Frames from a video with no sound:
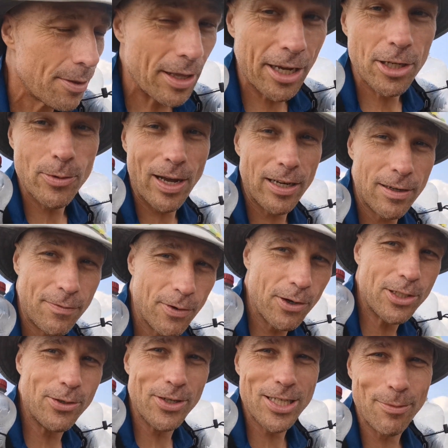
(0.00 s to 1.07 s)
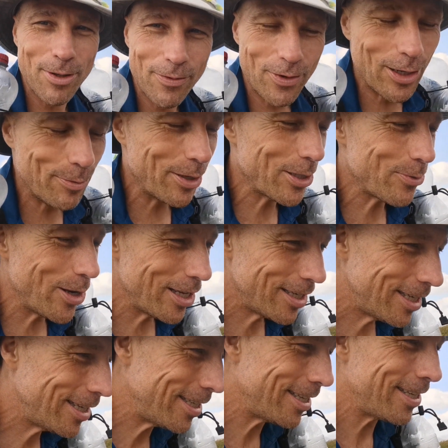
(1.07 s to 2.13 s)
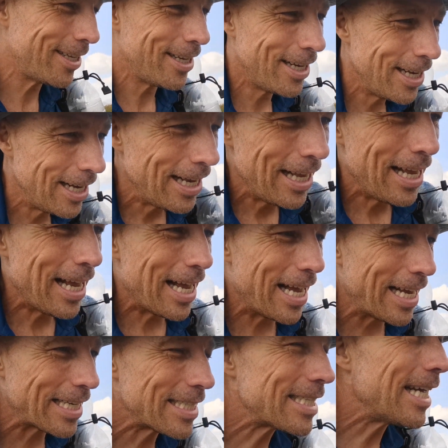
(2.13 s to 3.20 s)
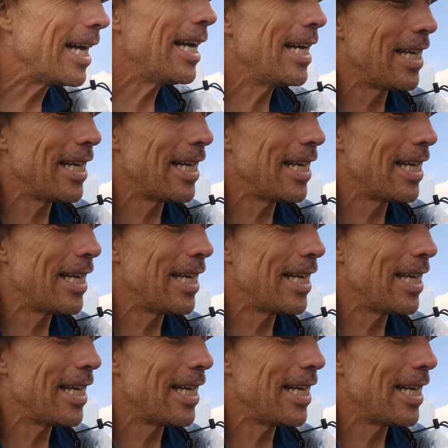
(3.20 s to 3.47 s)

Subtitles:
Thank you to Alan for doing some of the filming as well, and